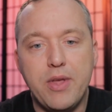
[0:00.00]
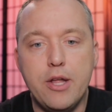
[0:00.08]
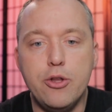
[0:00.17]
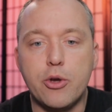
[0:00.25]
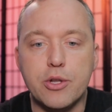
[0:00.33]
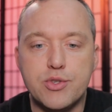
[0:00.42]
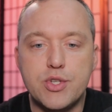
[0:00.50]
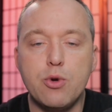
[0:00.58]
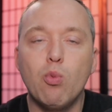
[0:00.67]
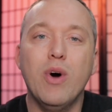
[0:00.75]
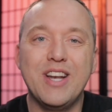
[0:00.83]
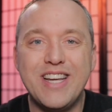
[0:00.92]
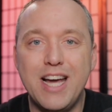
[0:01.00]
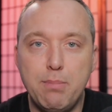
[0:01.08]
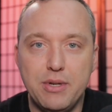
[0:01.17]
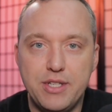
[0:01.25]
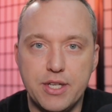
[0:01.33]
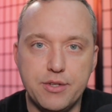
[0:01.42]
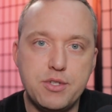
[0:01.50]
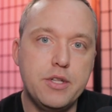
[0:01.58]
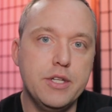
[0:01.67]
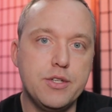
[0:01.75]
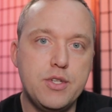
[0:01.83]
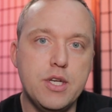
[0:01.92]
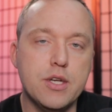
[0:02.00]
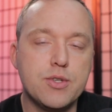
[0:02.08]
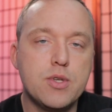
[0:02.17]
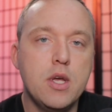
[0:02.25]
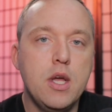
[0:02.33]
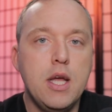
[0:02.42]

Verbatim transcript: and you can see what type of disk this is.